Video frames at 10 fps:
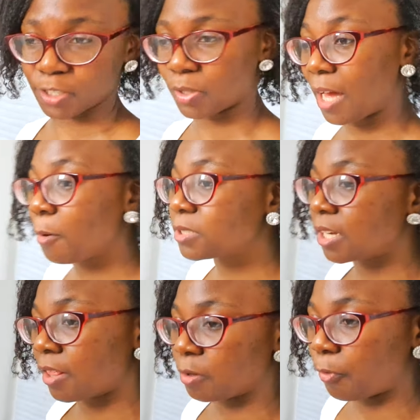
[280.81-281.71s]
So that was
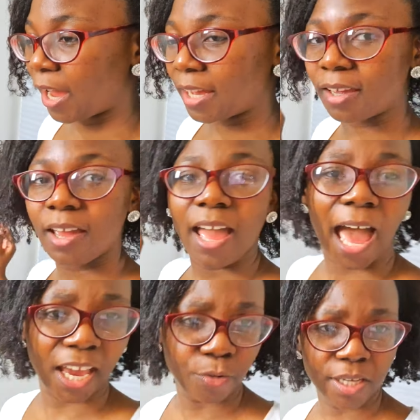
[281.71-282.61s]
another way
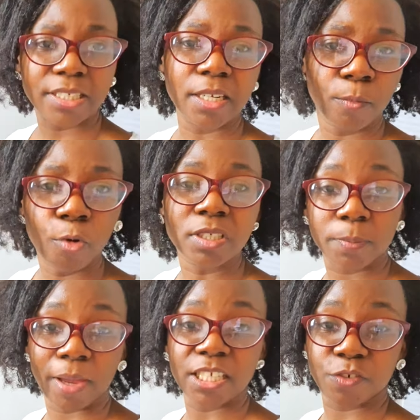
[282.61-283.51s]
I created more
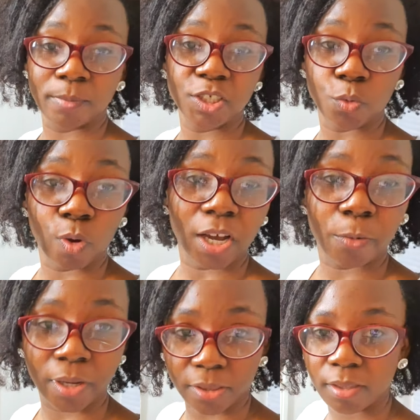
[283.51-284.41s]
space for me to work
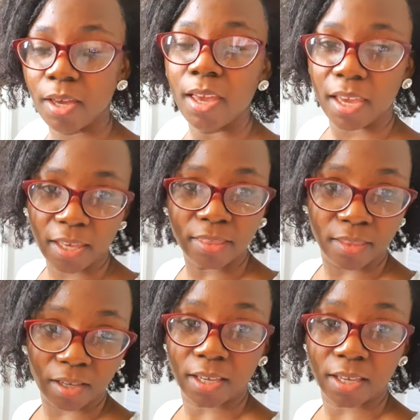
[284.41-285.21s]
with in the